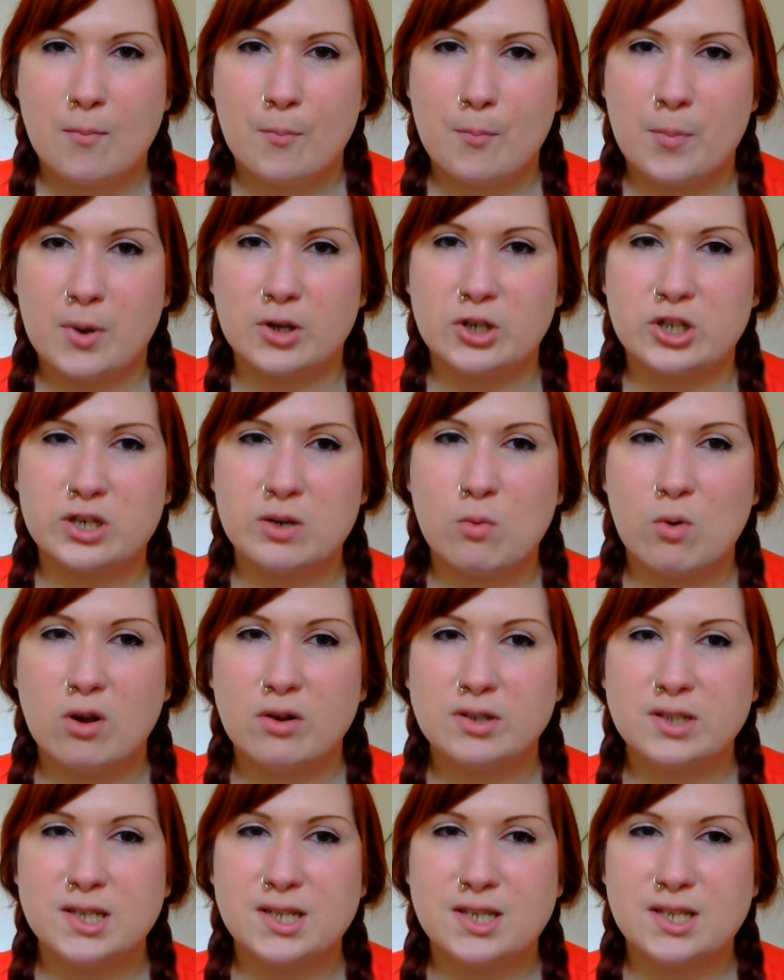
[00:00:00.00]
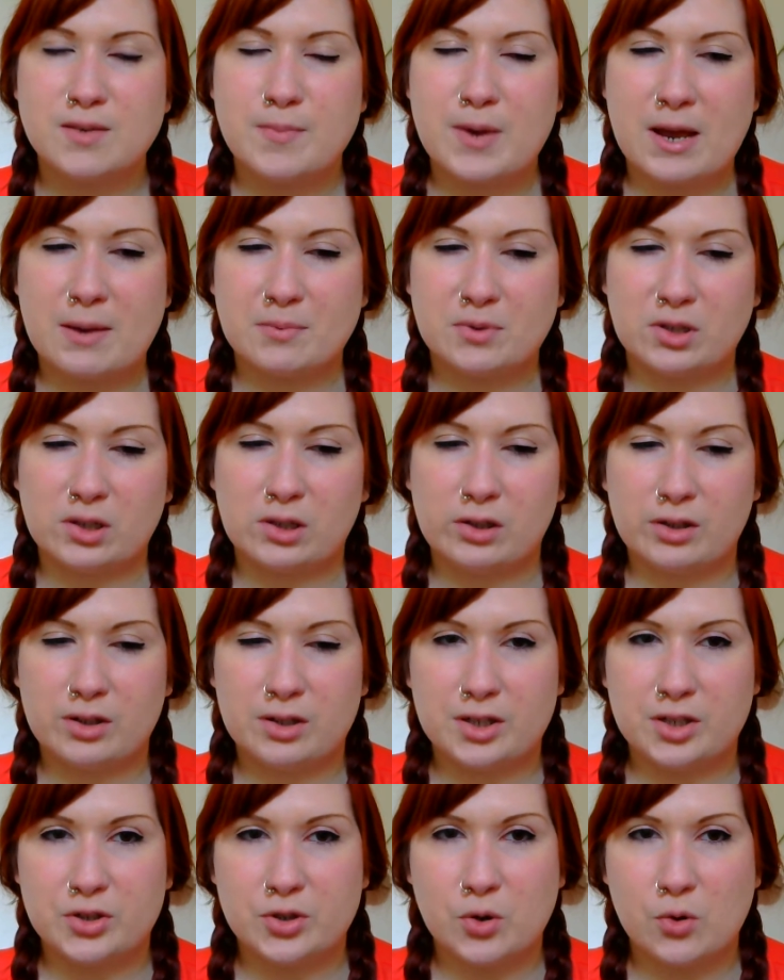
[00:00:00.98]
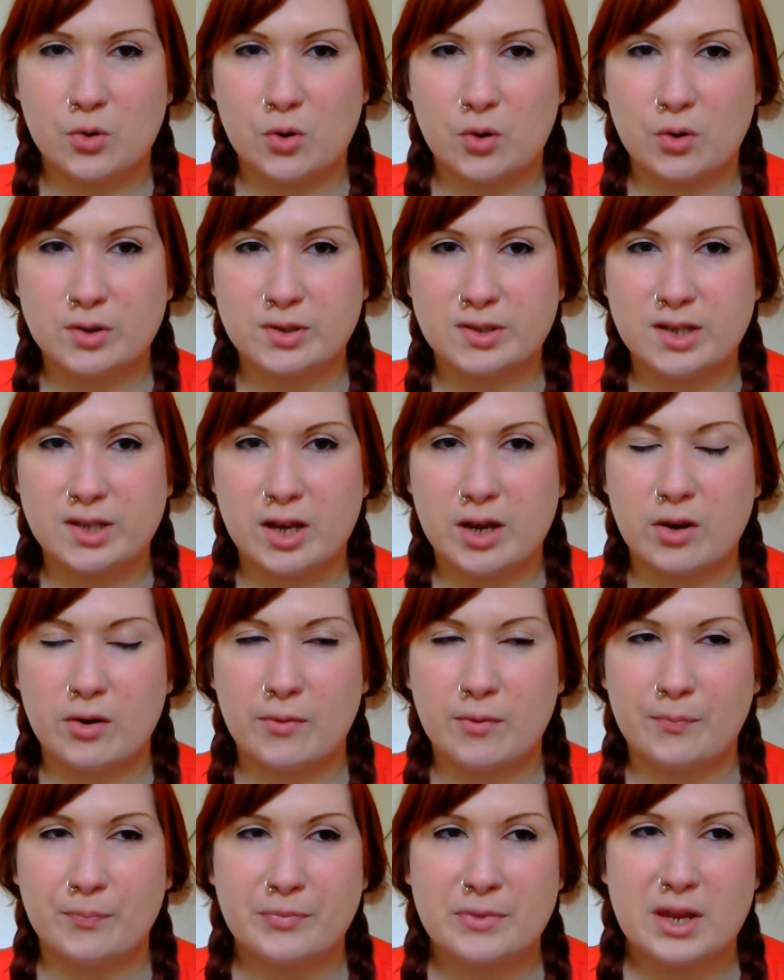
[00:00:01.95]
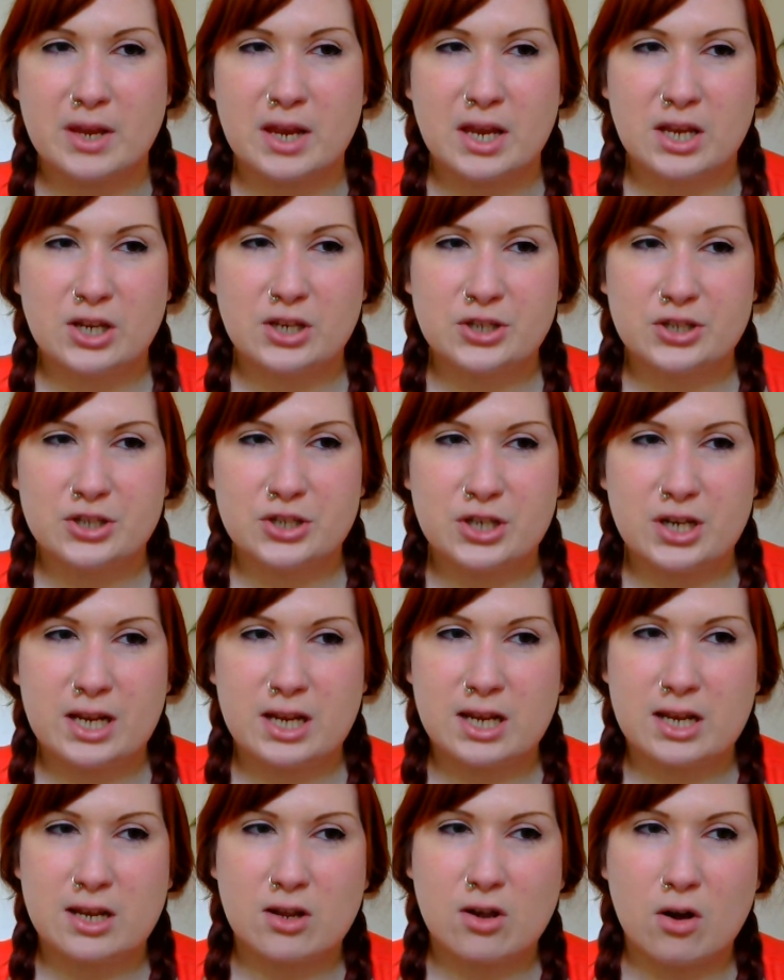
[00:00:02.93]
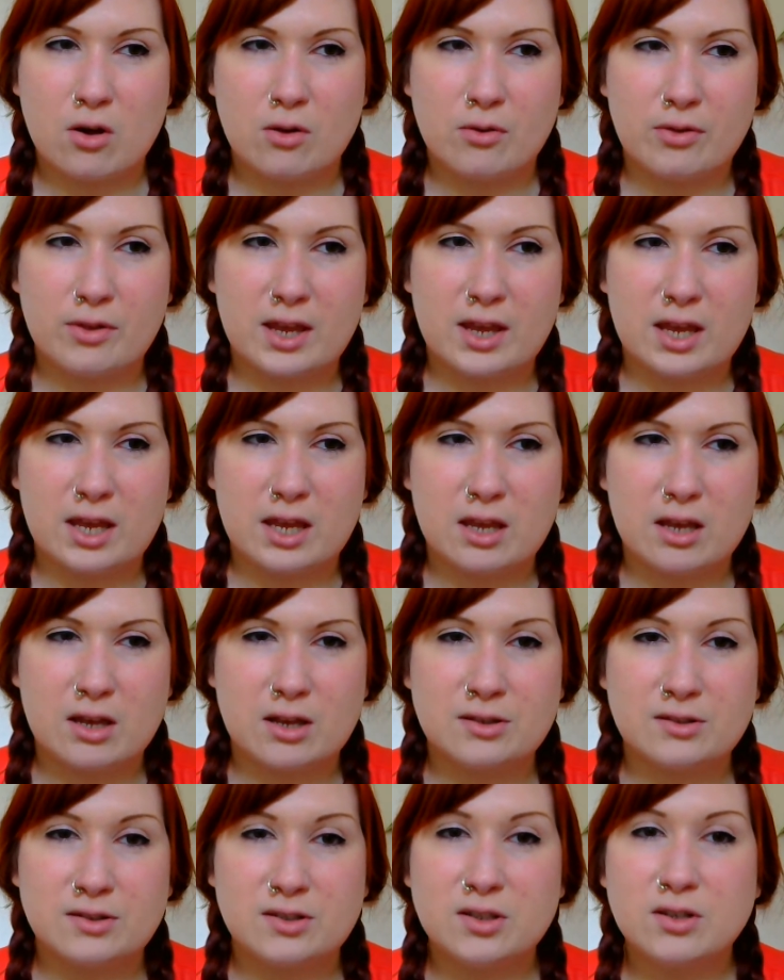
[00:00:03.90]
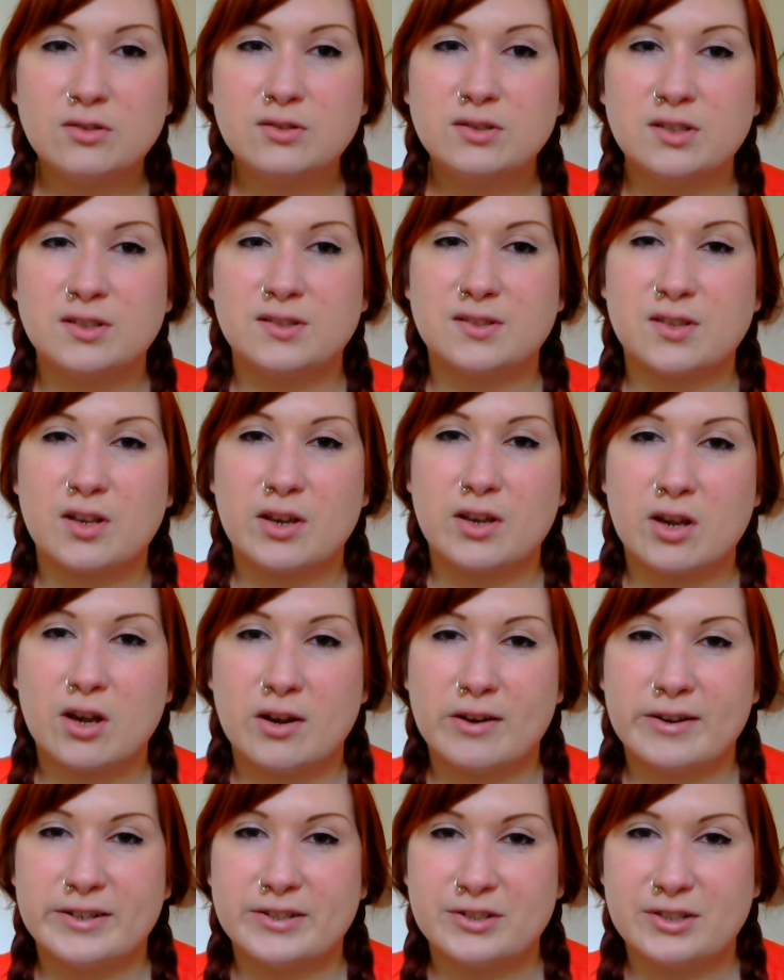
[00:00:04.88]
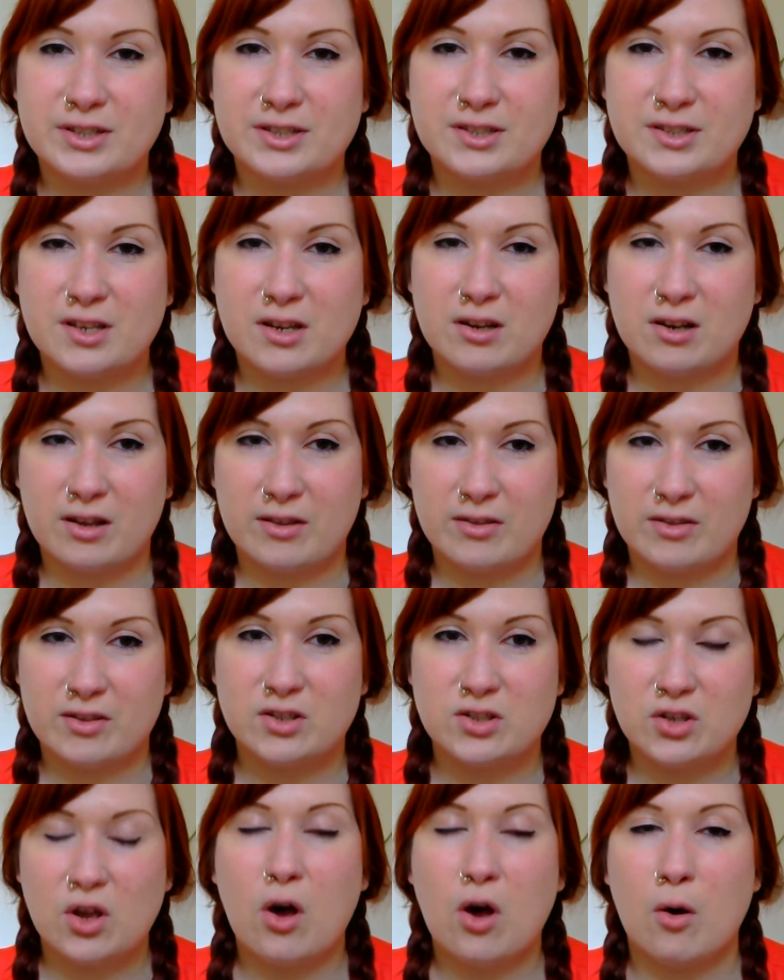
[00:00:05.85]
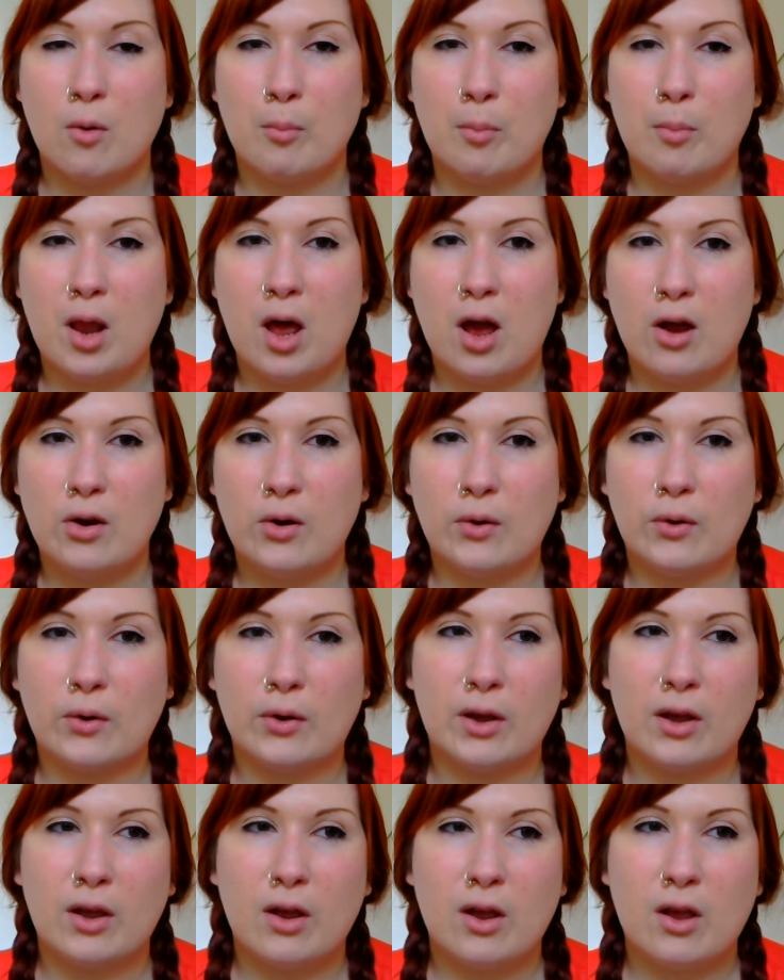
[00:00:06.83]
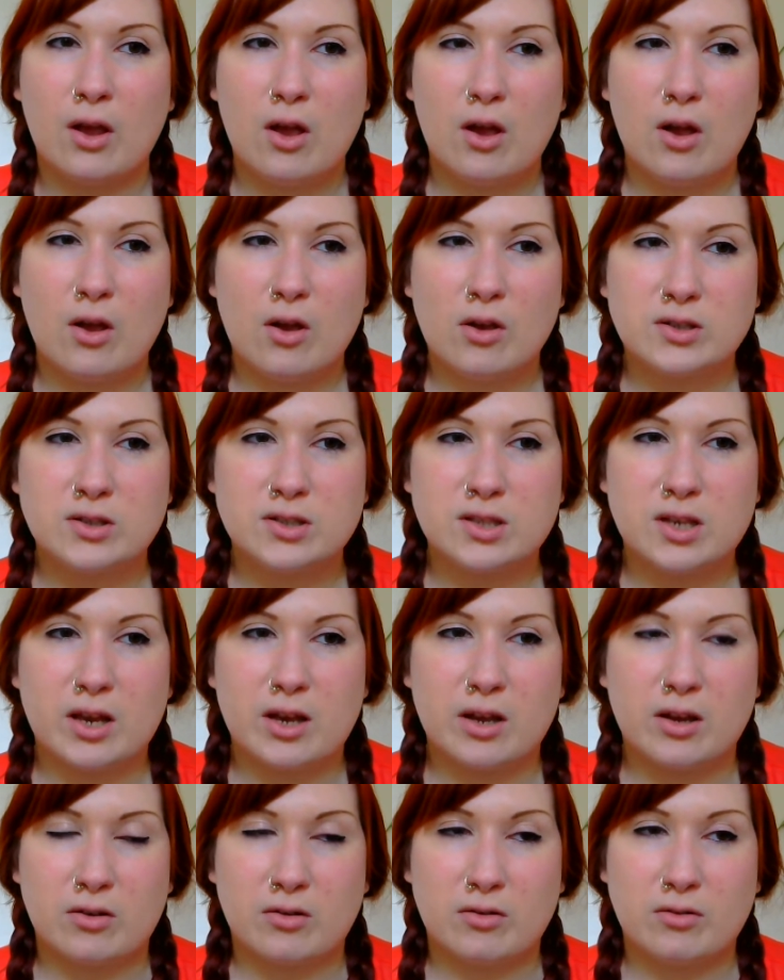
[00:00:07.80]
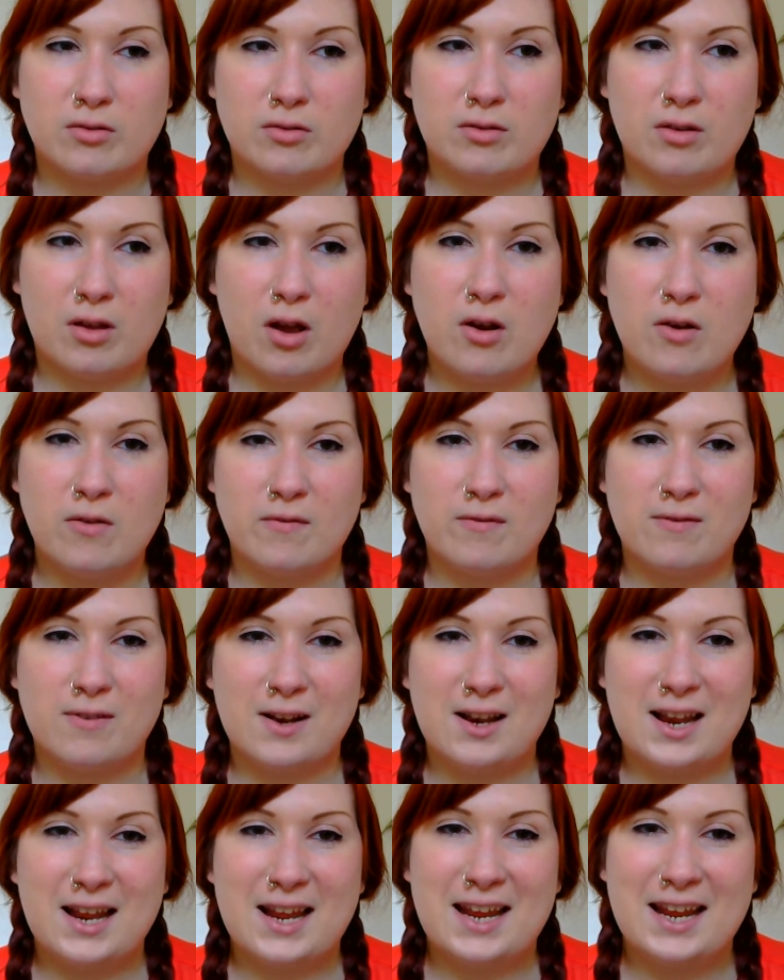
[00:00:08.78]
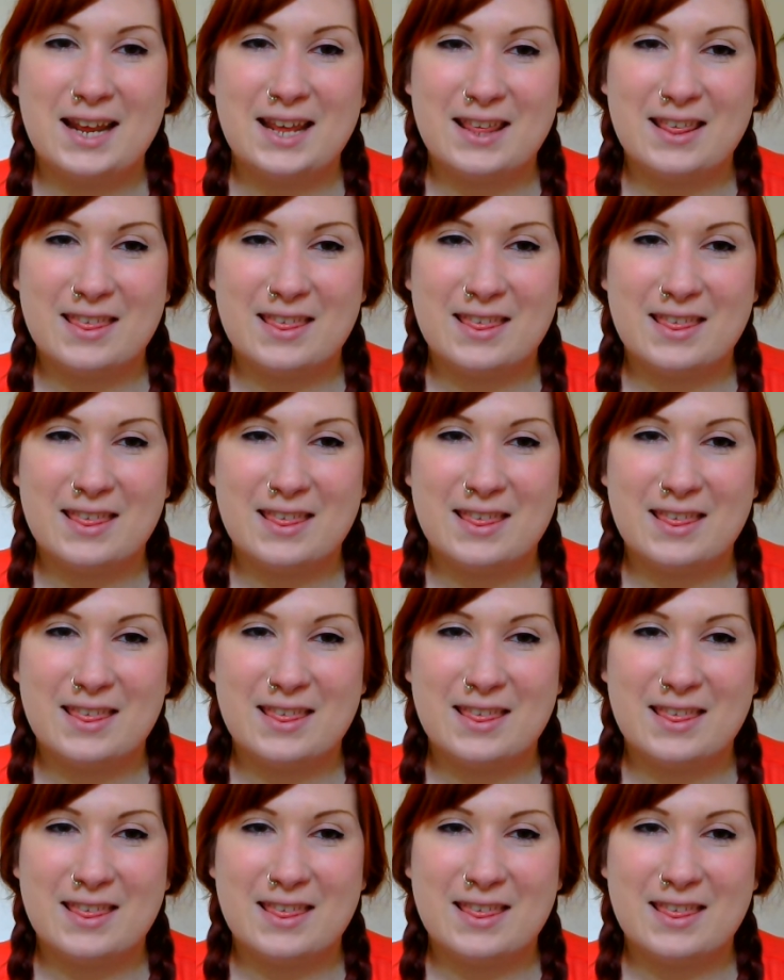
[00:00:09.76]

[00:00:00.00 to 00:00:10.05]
but she wanted to be absolutely sure, so she got the consultant psychiatrist, so like the top bloke. So hopefully